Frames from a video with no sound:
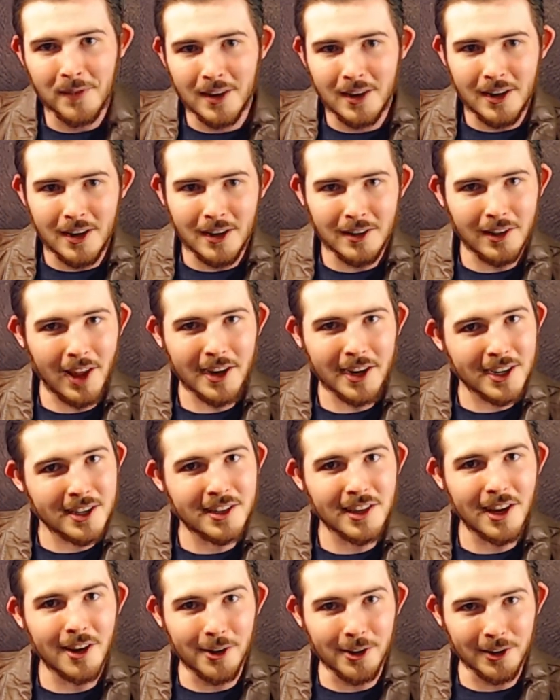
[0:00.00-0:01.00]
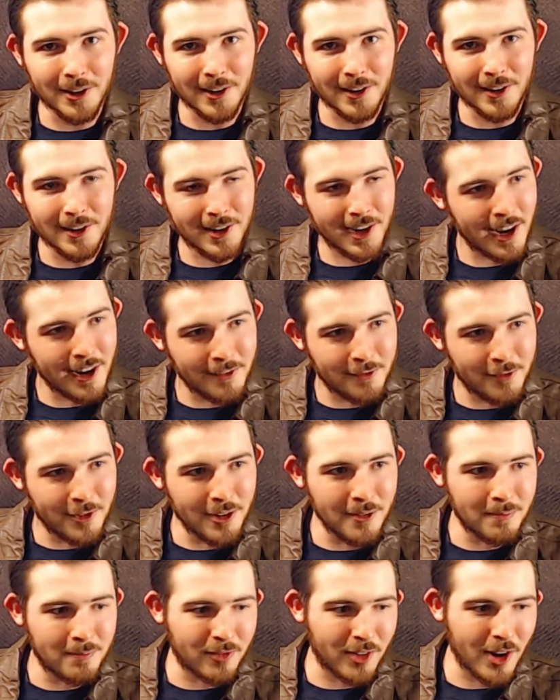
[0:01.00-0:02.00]
Like I said earlier, you get a
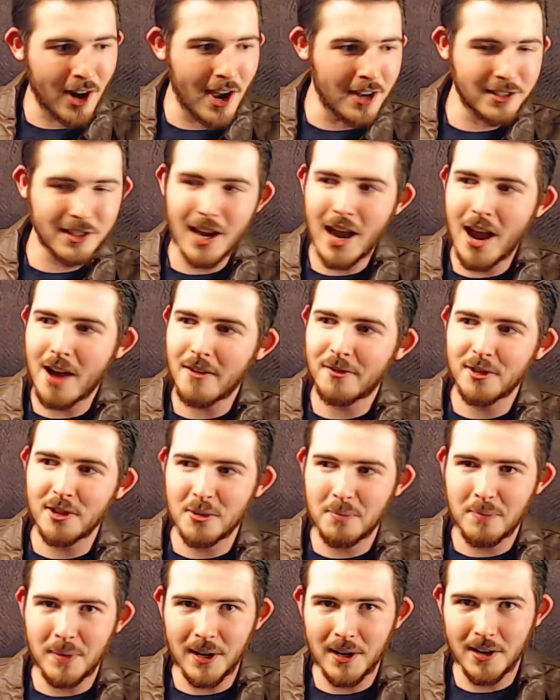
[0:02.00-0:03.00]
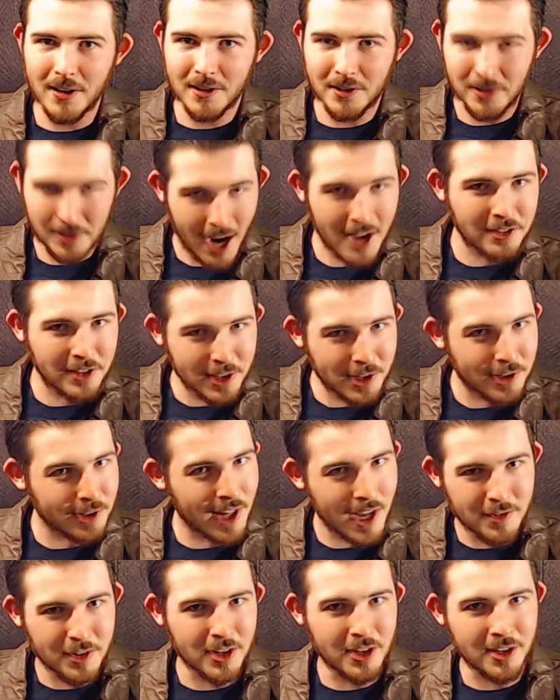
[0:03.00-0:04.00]
few friends, you have a few beers, I think you'll
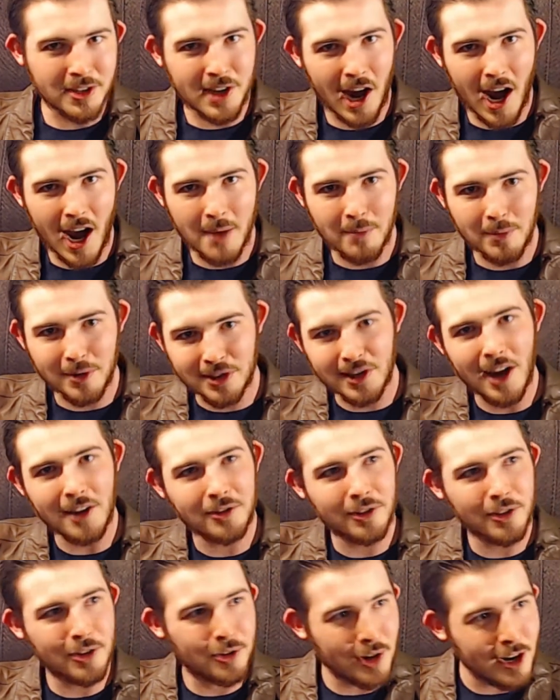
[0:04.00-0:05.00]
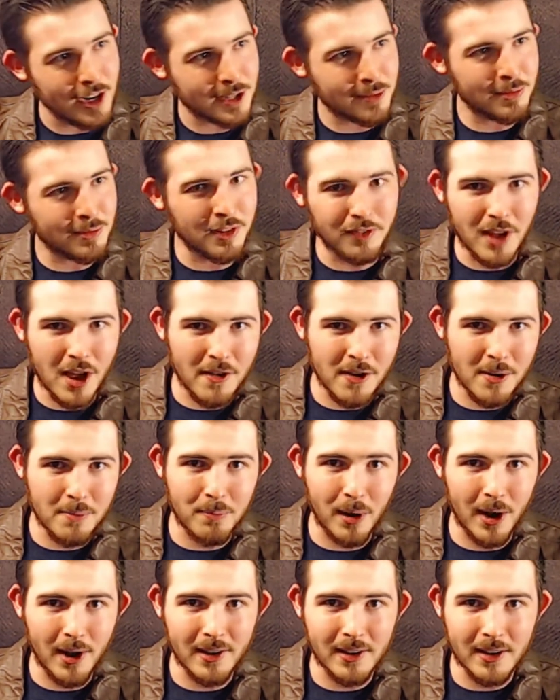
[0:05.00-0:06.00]
have a good time. It's not the greatest movie ever,
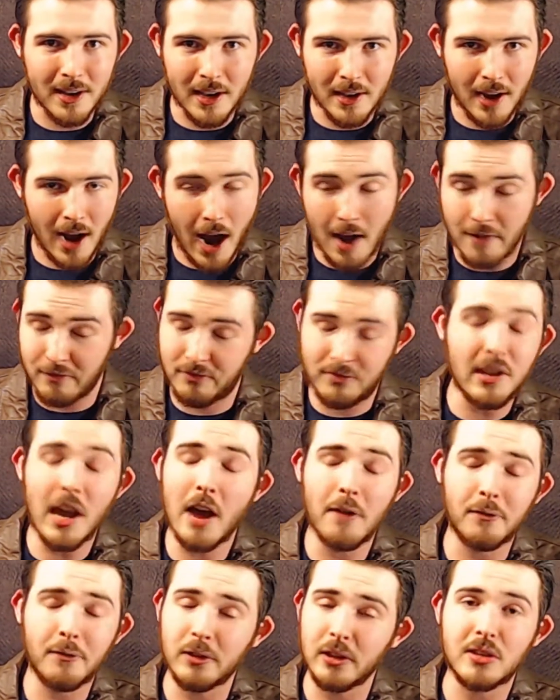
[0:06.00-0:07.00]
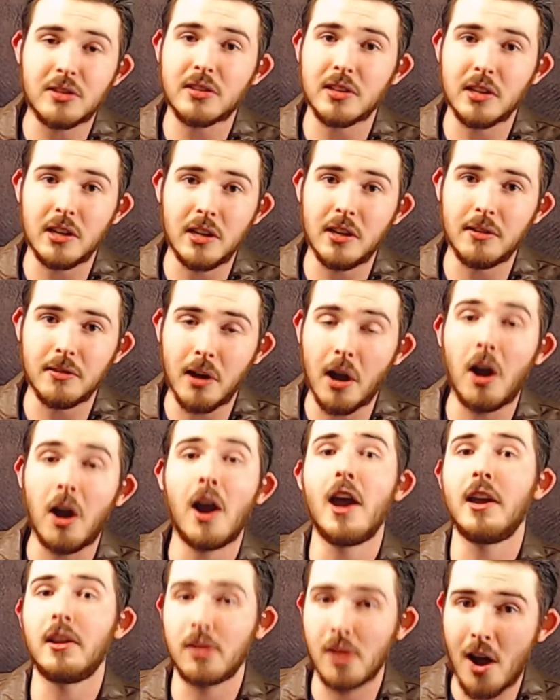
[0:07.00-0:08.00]
but I've definitely seen
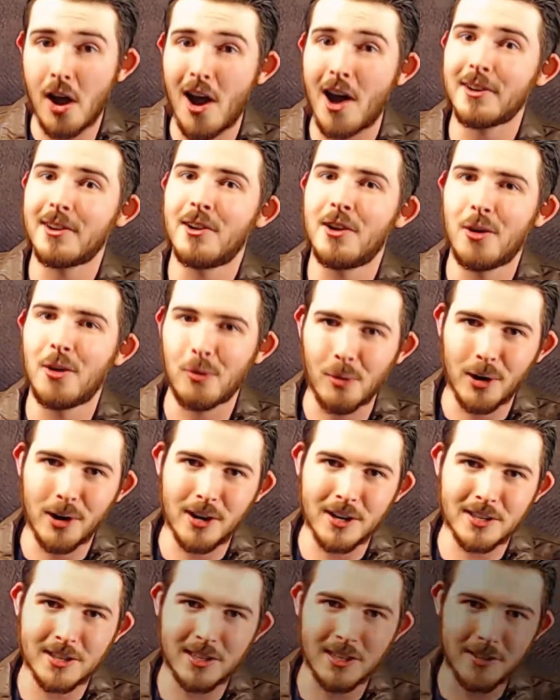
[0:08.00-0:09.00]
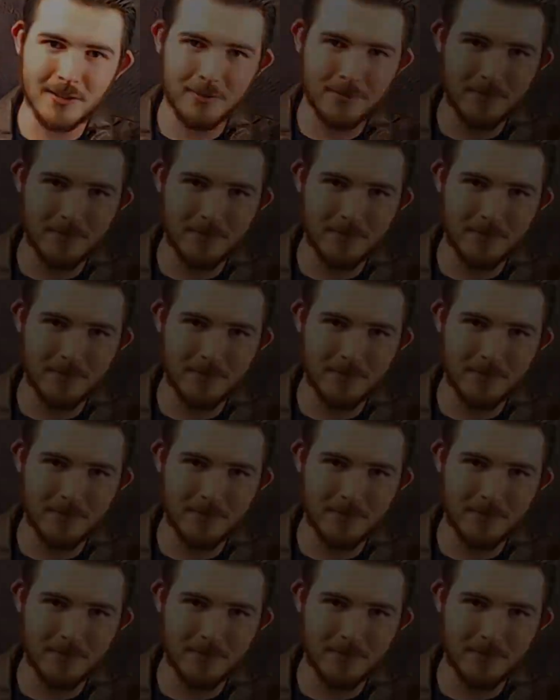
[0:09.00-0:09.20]
a lot worse, and